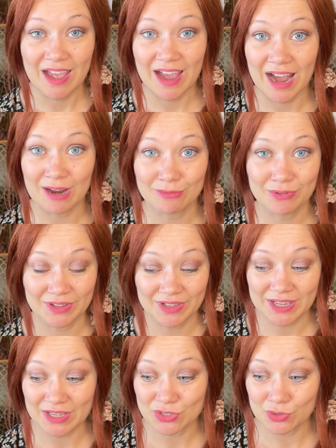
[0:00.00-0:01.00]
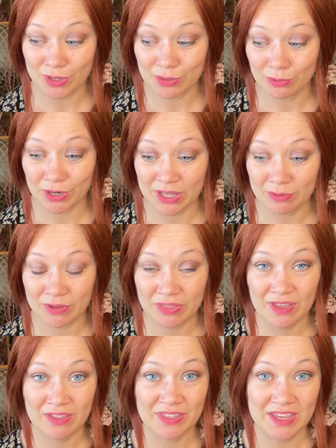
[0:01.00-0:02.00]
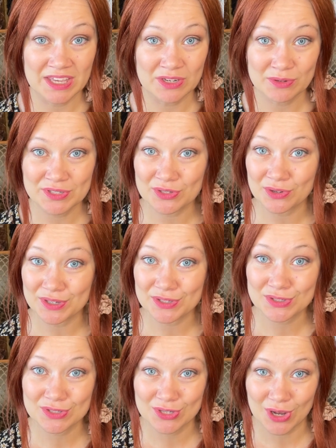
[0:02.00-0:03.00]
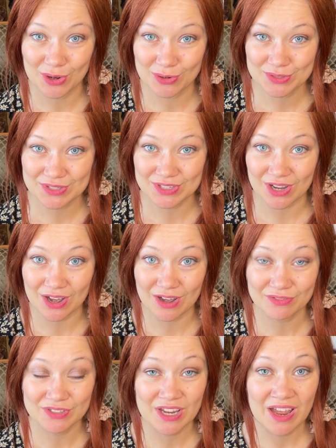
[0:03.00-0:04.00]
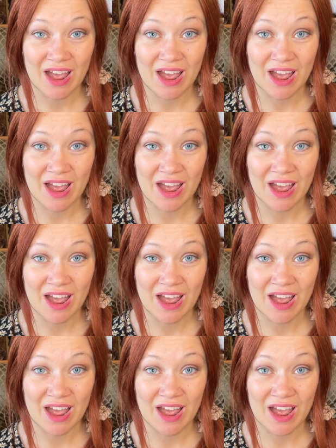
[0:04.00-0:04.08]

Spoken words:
I really enjoyed working with it. The end result is so soft.